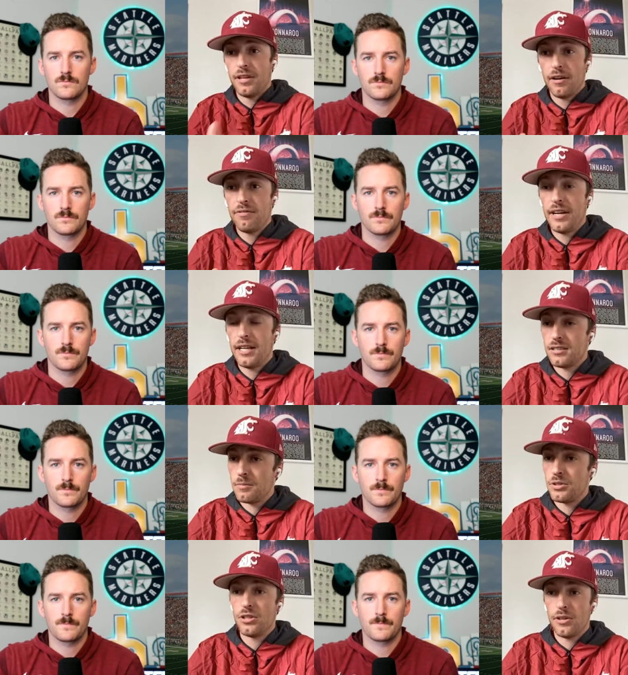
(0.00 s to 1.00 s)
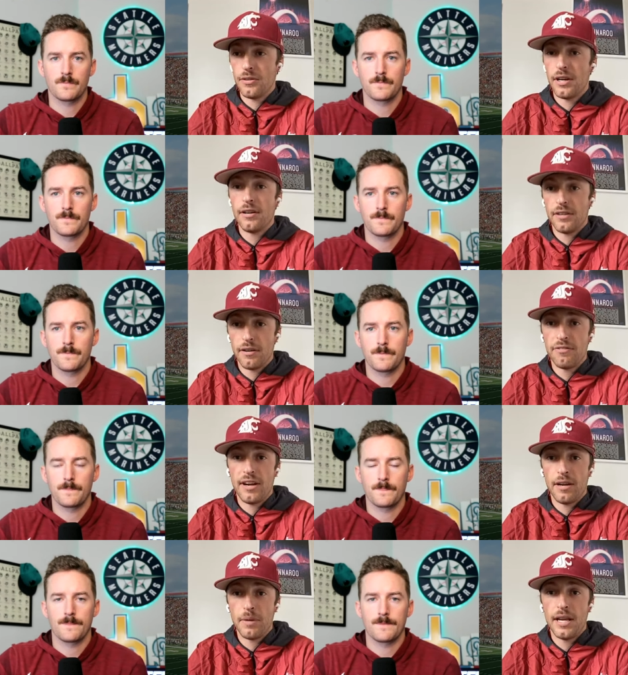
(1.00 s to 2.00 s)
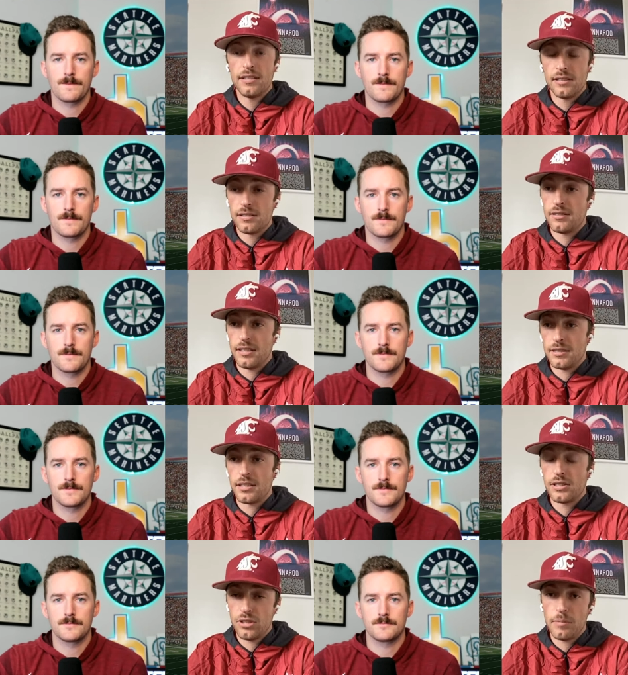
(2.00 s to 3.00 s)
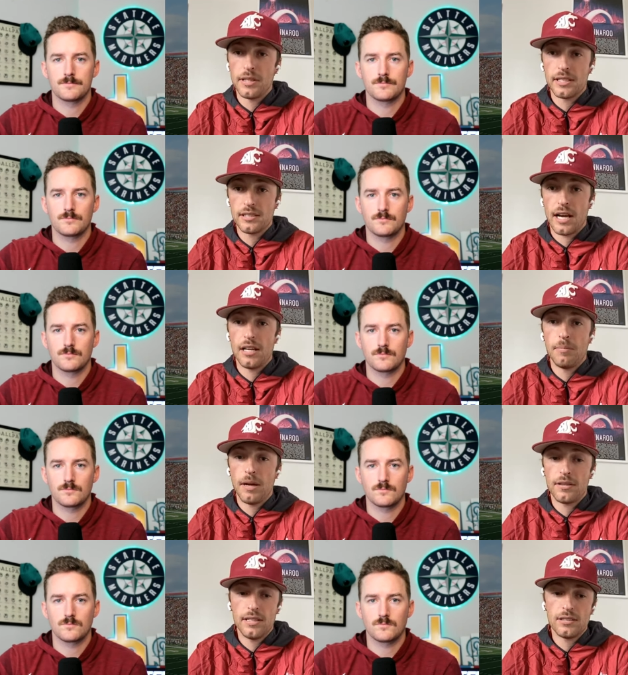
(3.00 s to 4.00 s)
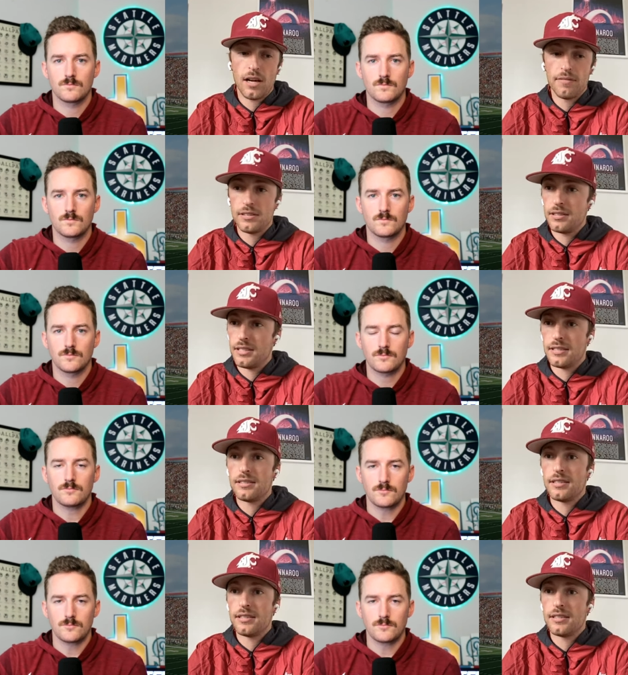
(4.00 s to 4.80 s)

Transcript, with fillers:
Speaker 1: their fans. I'm sure their their fan base is is extremely excited about this. Obviously, it's